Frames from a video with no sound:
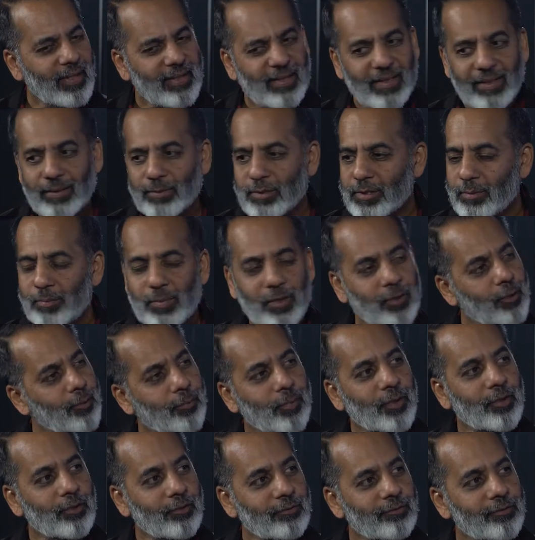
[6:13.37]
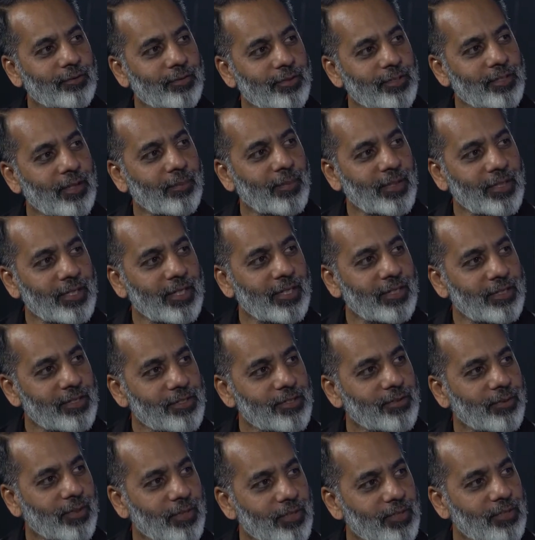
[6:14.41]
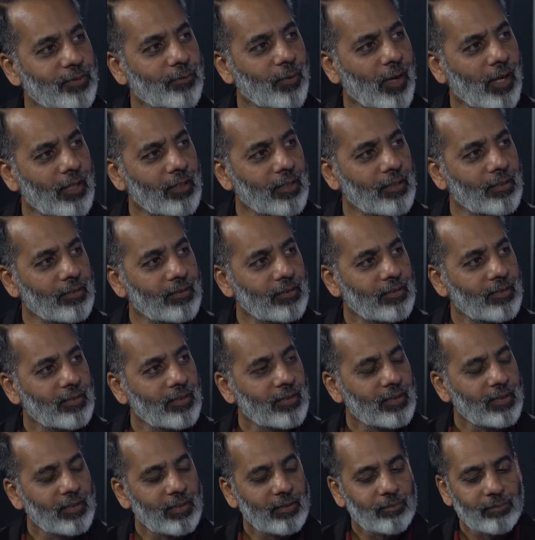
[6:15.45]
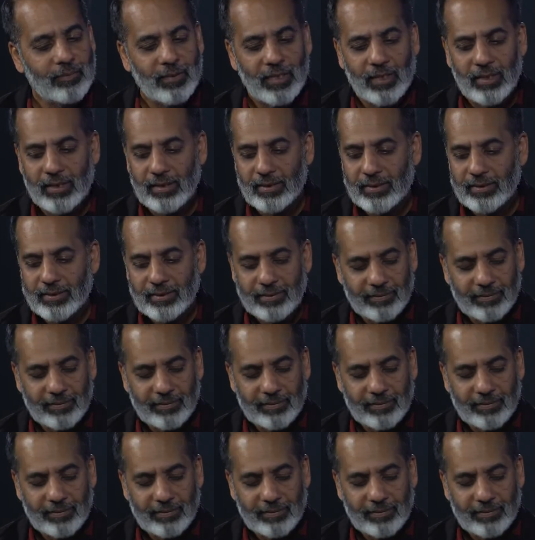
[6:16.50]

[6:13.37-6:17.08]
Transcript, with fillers: I think that was a bitter pill for some in the industry to swallow. Yeah, for sure. But.